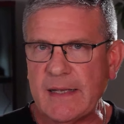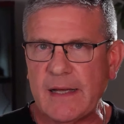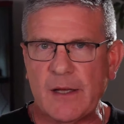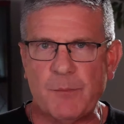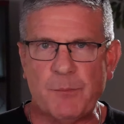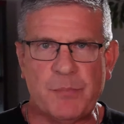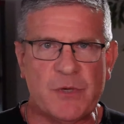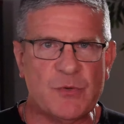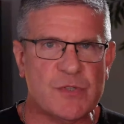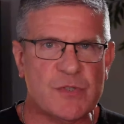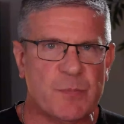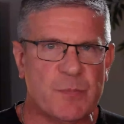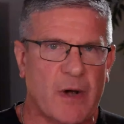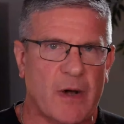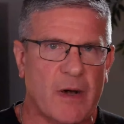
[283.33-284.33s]

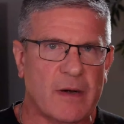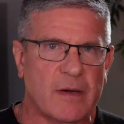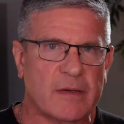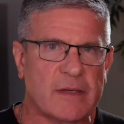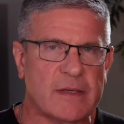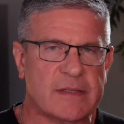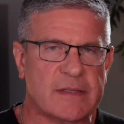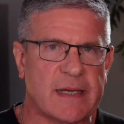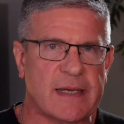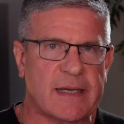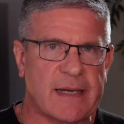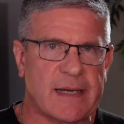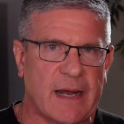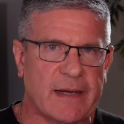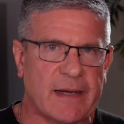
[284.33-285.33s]
Buspar is a
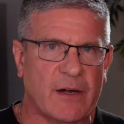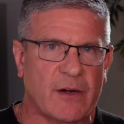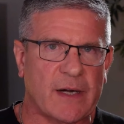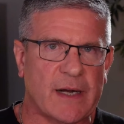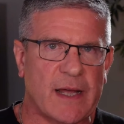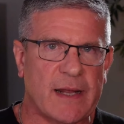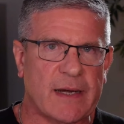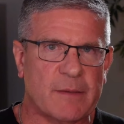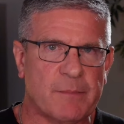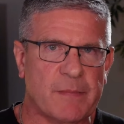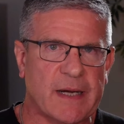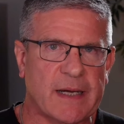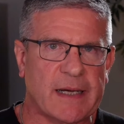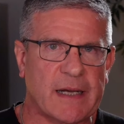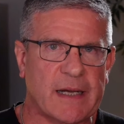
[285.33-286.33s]
non-narcotic
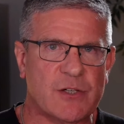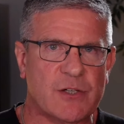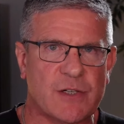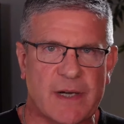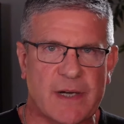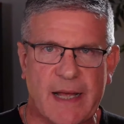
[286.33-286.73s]
medication,